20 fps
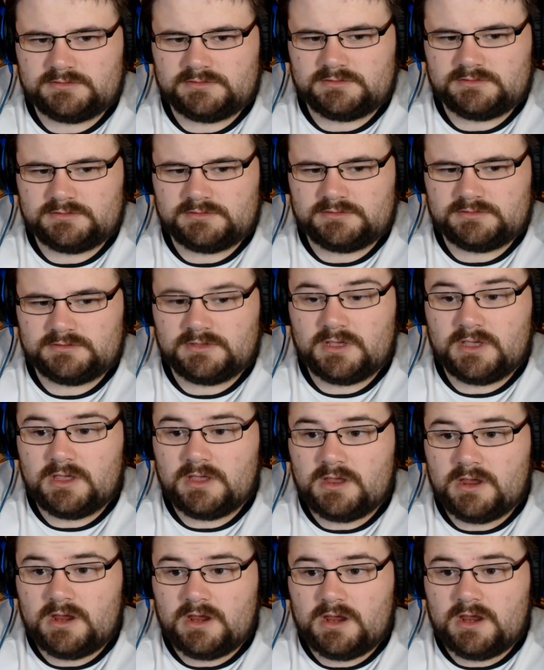a...
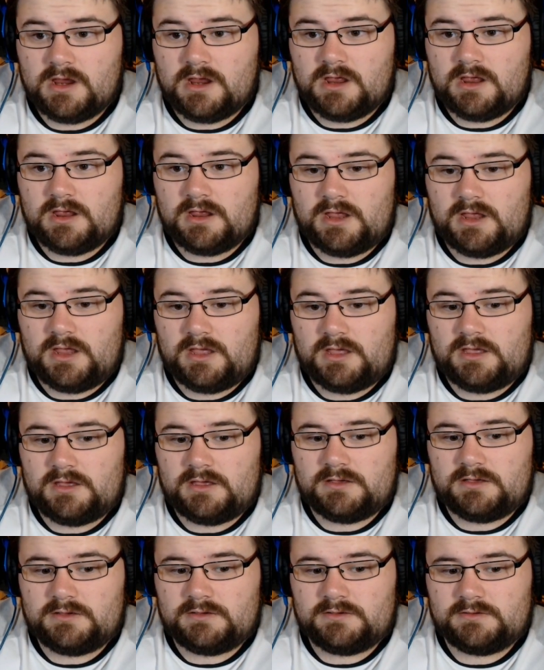
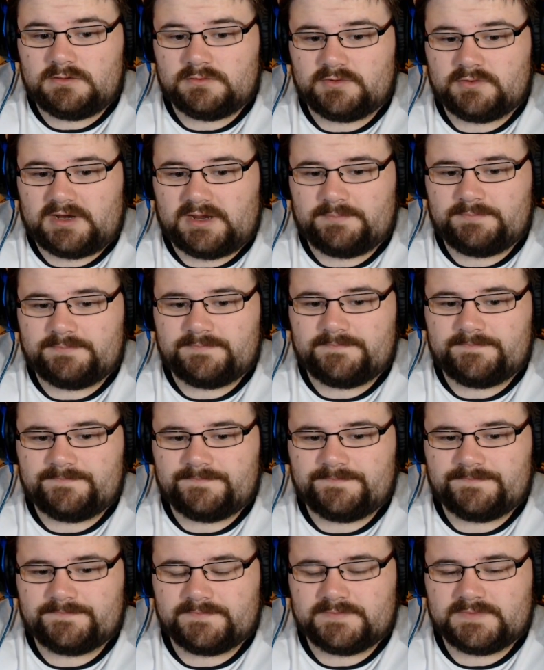Oh, crap.
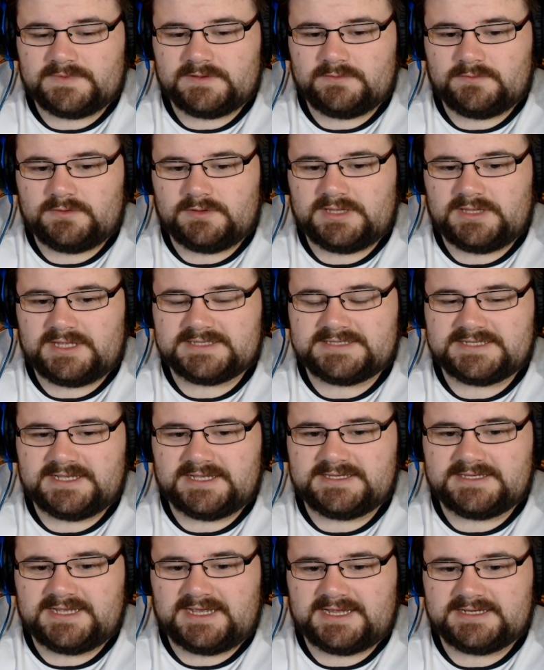Well, that's her
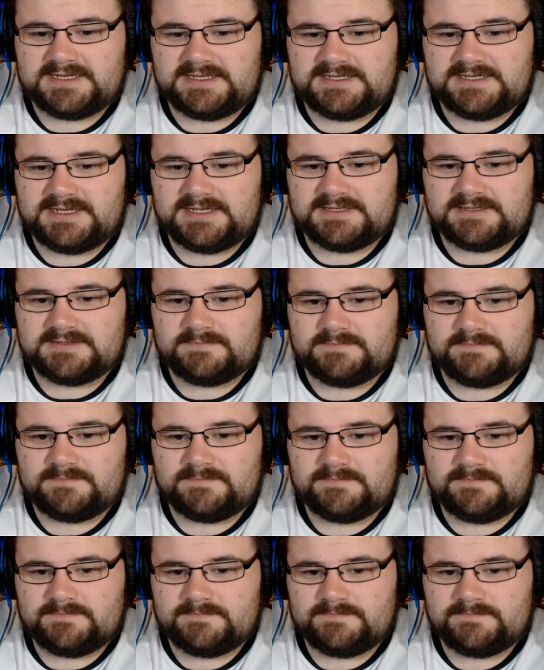daddy dead.
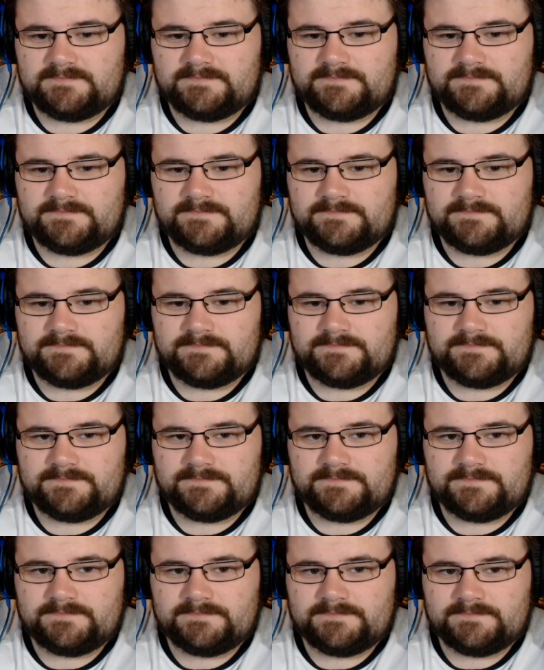Nothing but
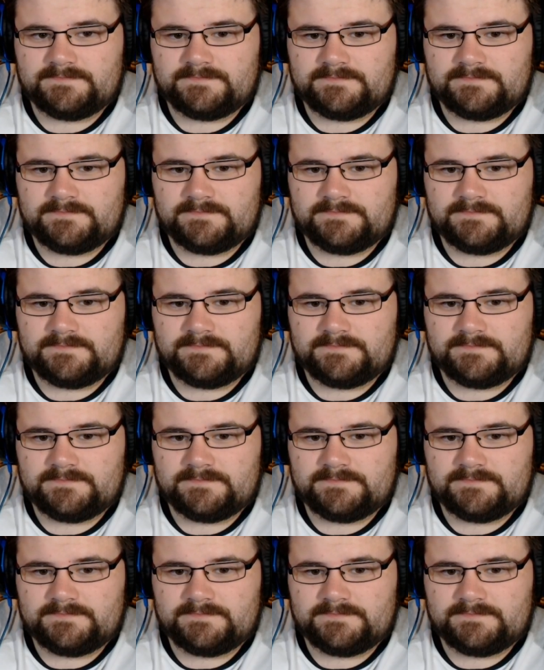milk then.